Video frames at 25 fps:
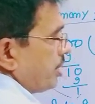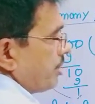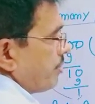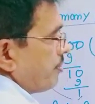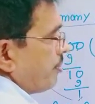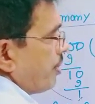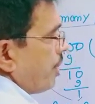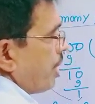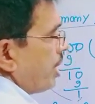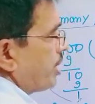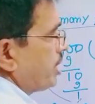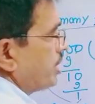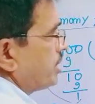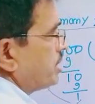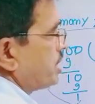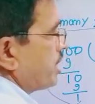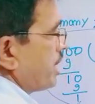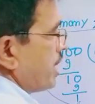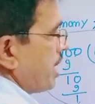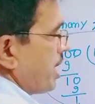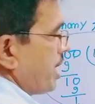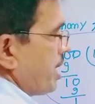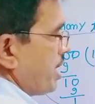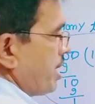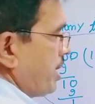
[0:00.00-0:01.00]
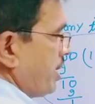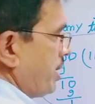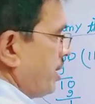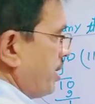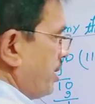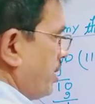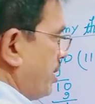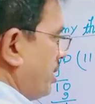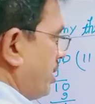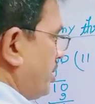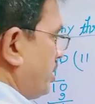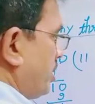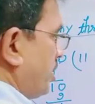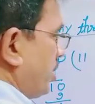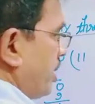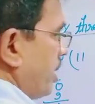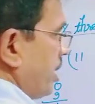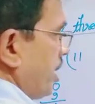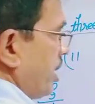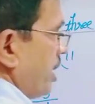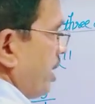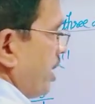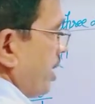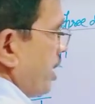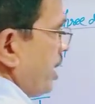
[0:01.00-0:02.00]
Then what is A?
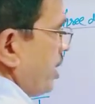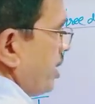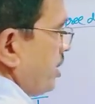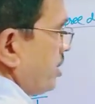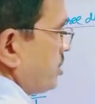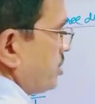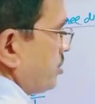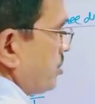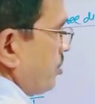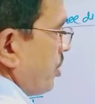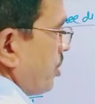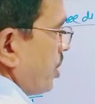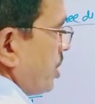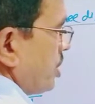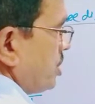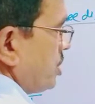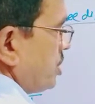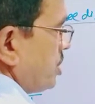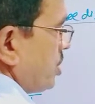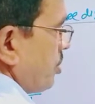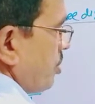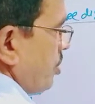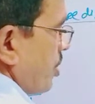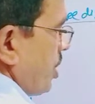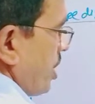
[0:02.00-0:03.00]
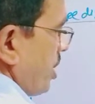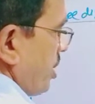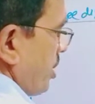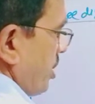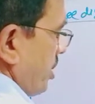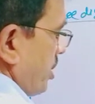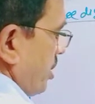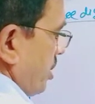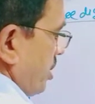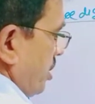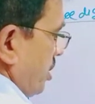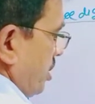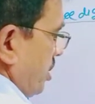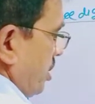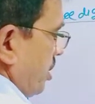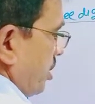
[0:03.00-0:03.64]
Then A is 108